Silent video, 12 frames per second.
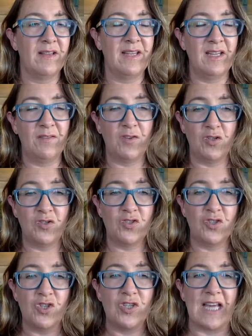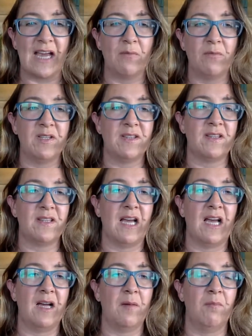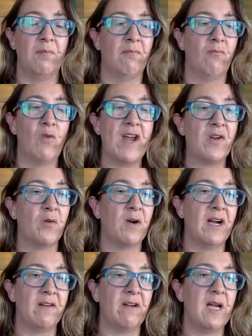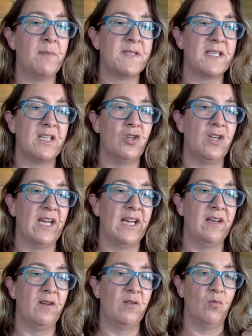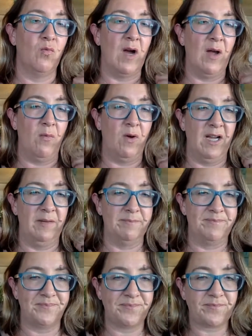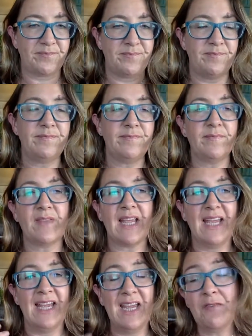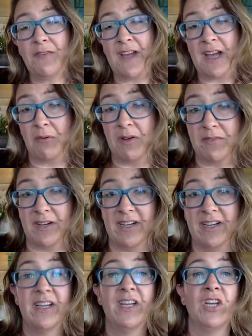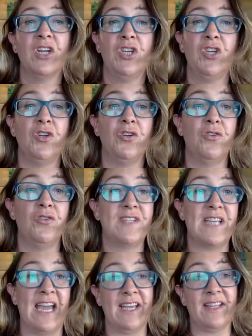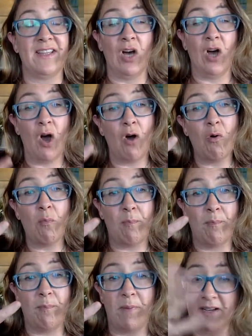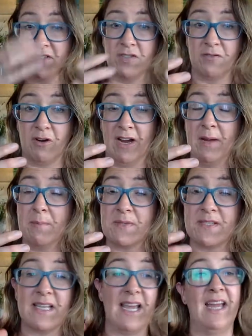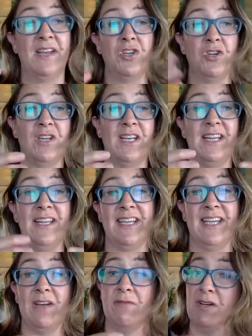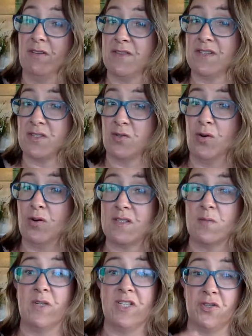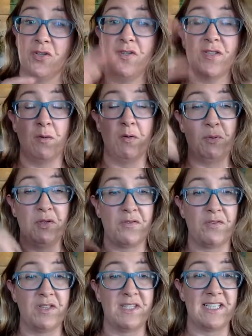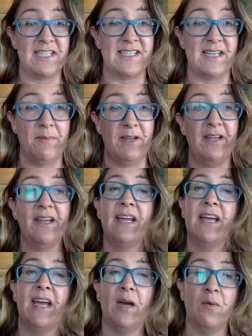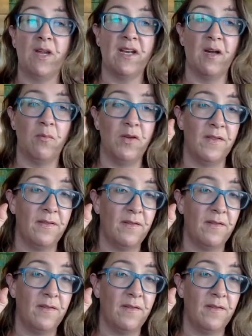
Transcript: if you do that with red or white grapes, then you get white wine. If, however, you take the whole bunch of grapes and you can either get rid of the stalks, and we do, so we put it through the destemmer and we end up with